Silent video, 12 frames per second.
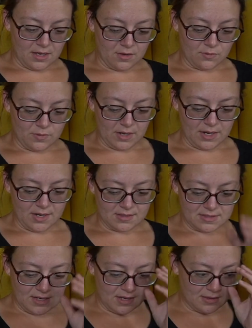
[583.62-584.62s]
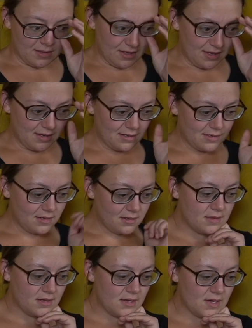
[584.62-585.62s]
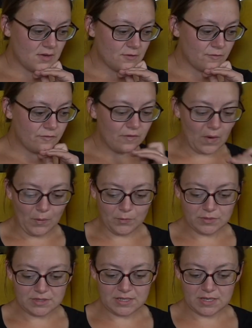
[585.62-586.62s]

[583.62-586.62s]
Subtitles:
All right, and then the phone,